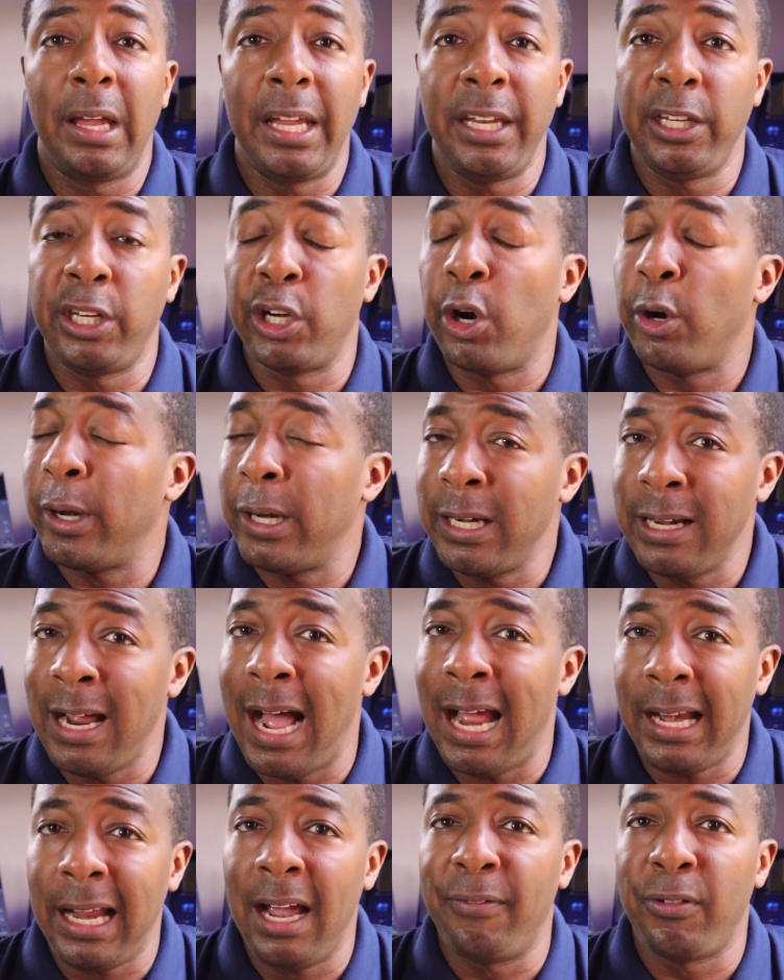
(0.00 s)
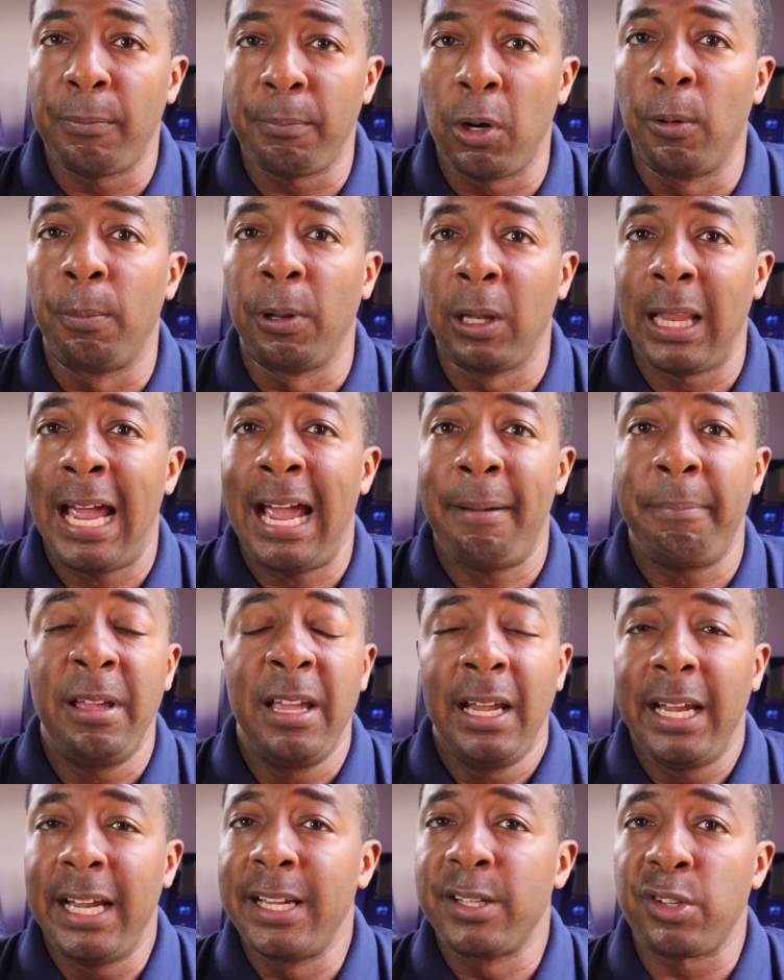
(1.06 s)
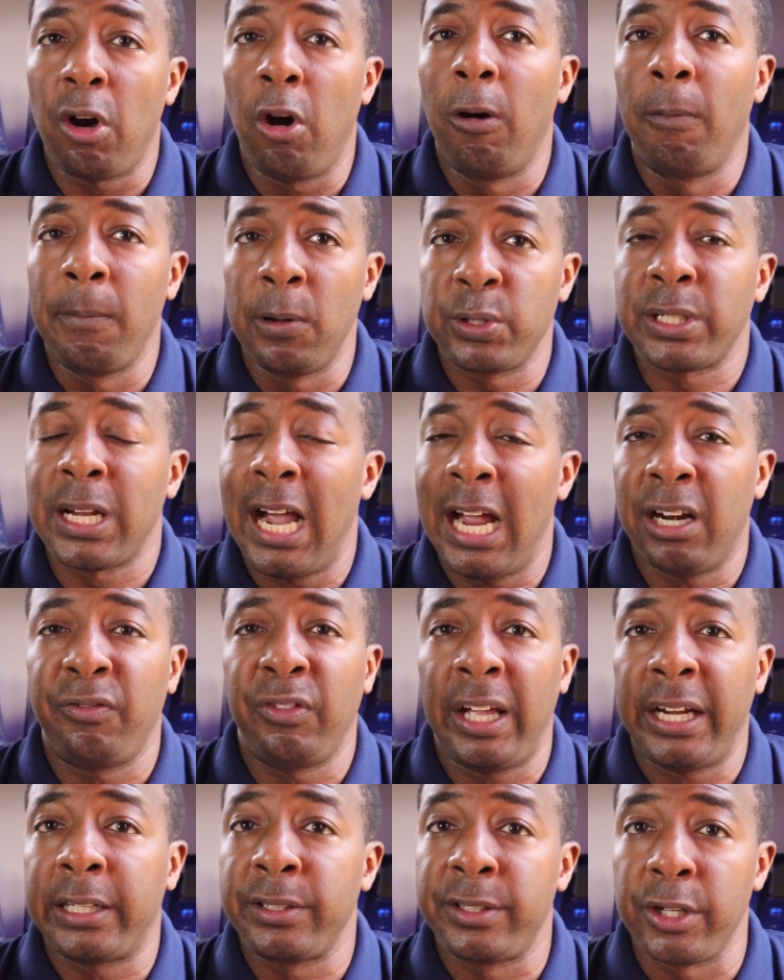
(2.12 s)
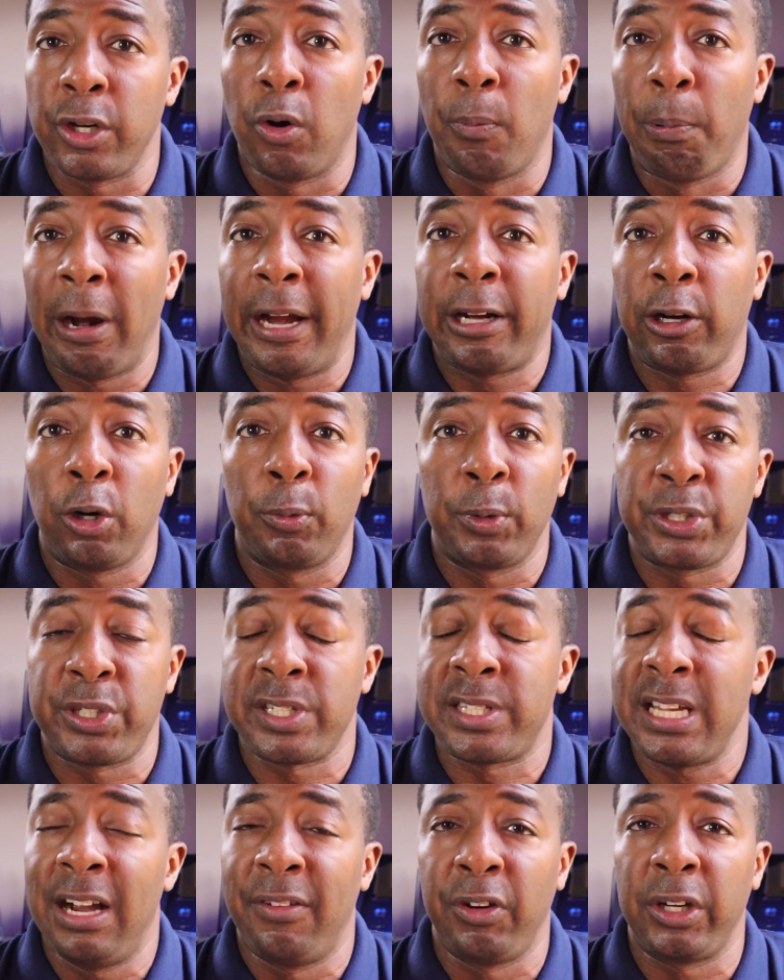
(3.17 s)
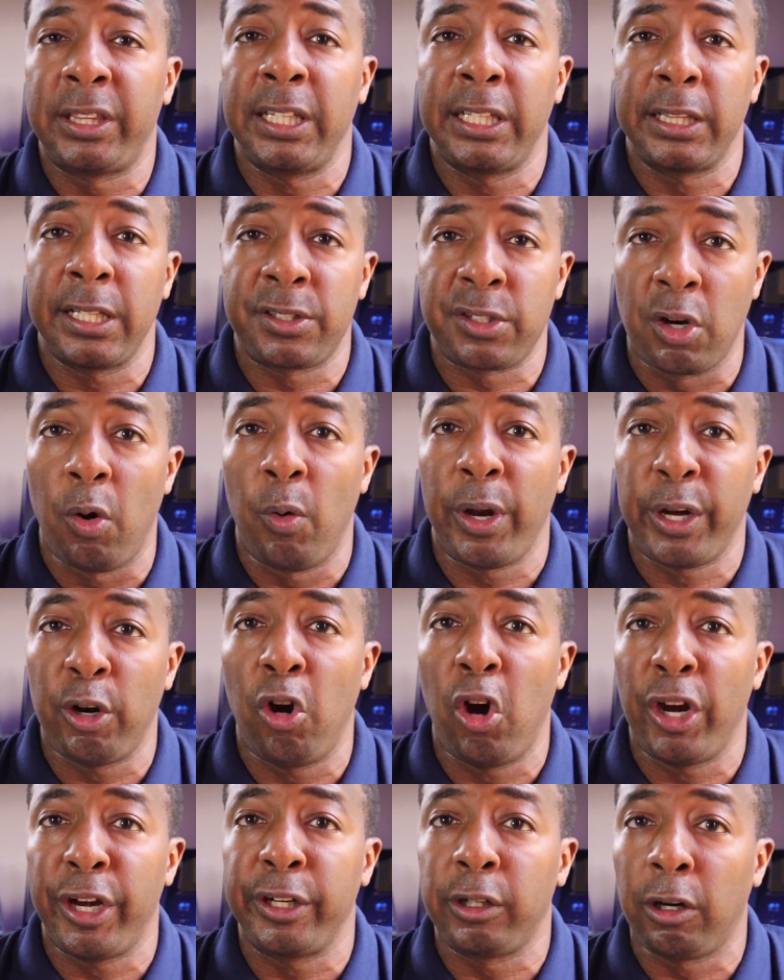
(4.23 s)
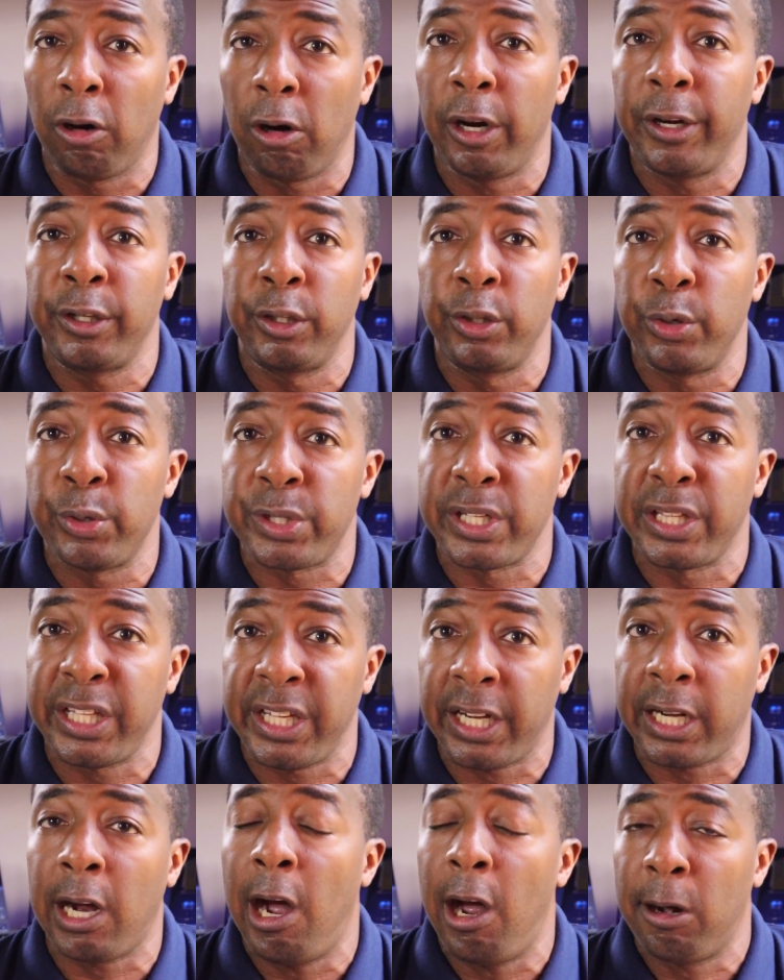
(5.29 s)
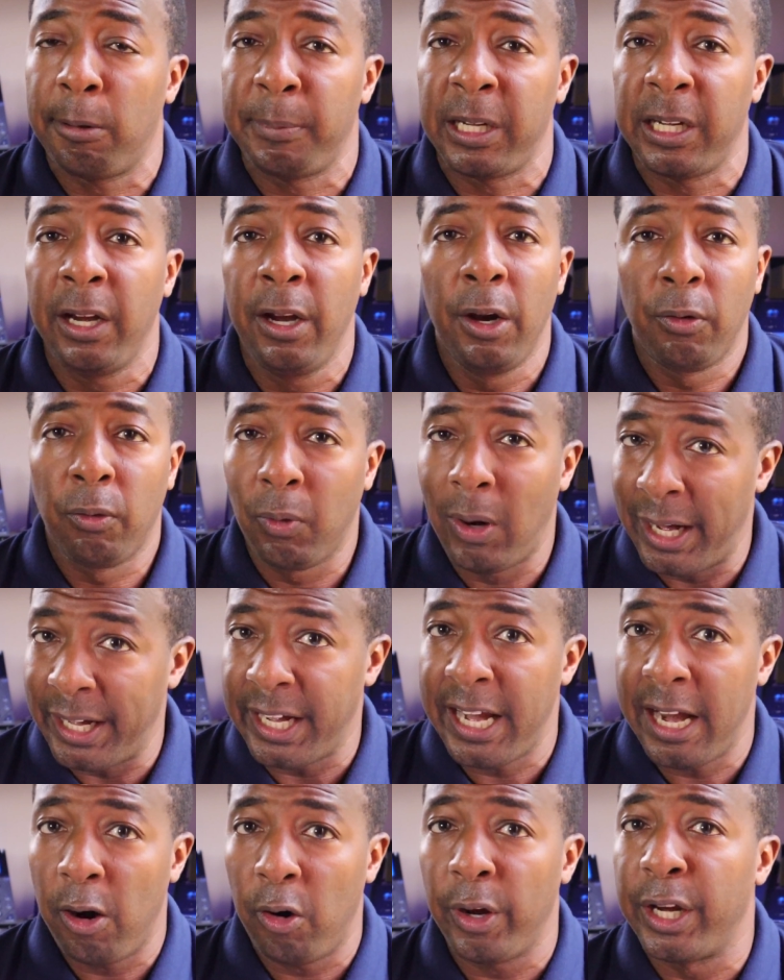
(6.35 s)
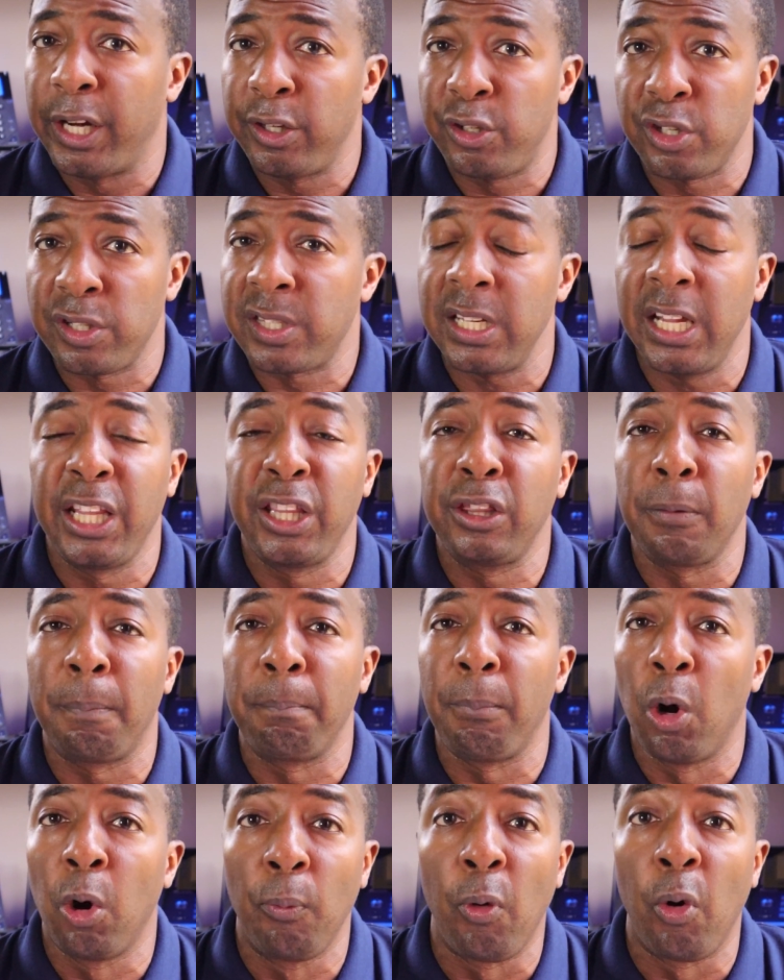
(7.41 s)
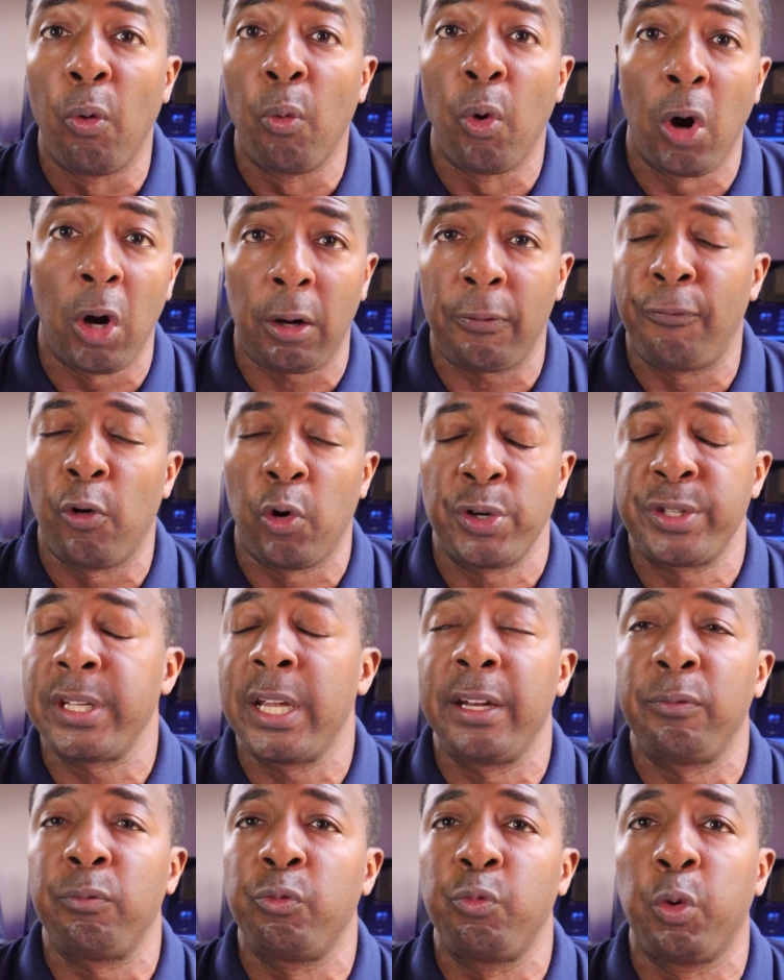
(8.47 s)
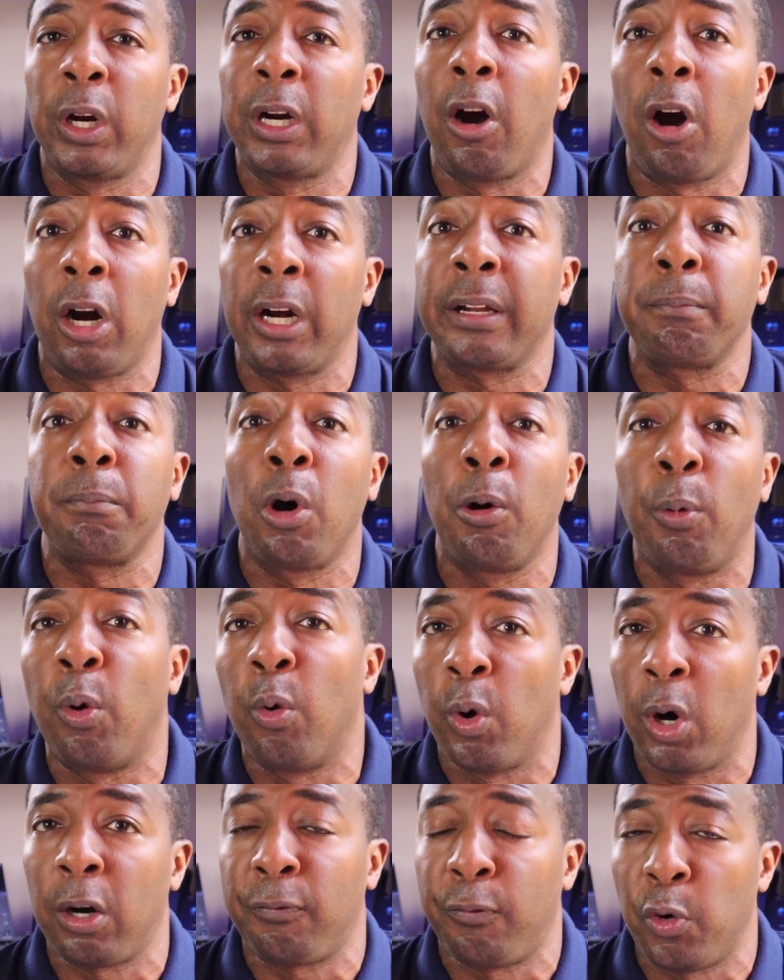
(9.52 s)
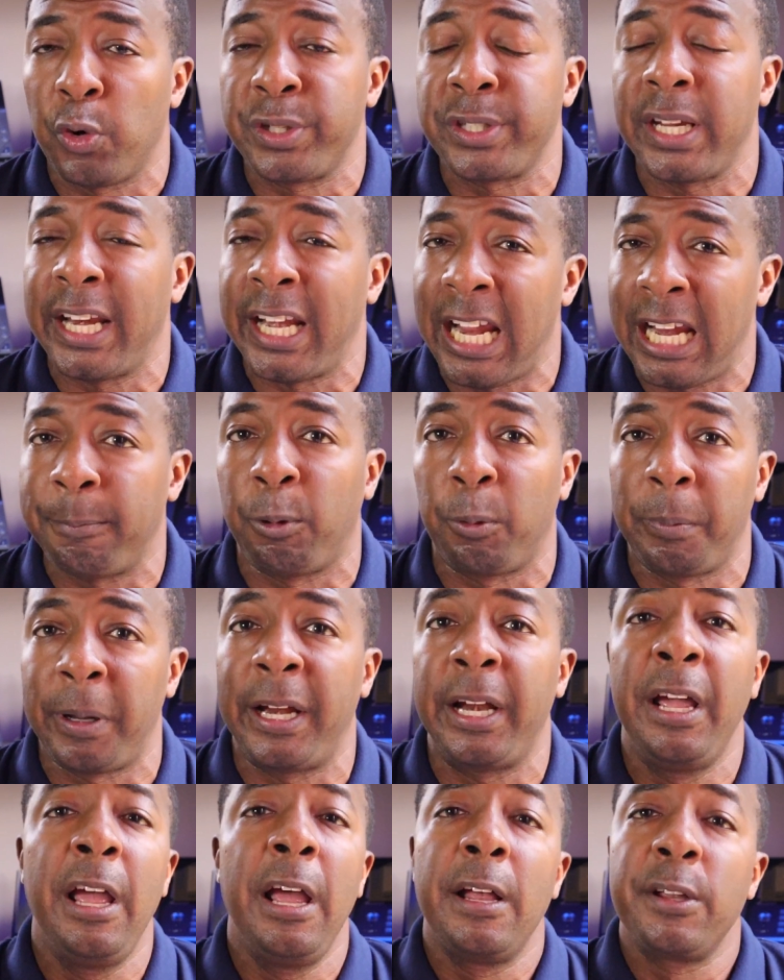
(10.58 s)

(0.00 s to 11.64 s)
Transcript: you know, to not have a mobile app is almost kind of like a deal breaker with just everything that's going on in current news and the economy right now and just in the mobile workforce and regarding mobile workforce enablement.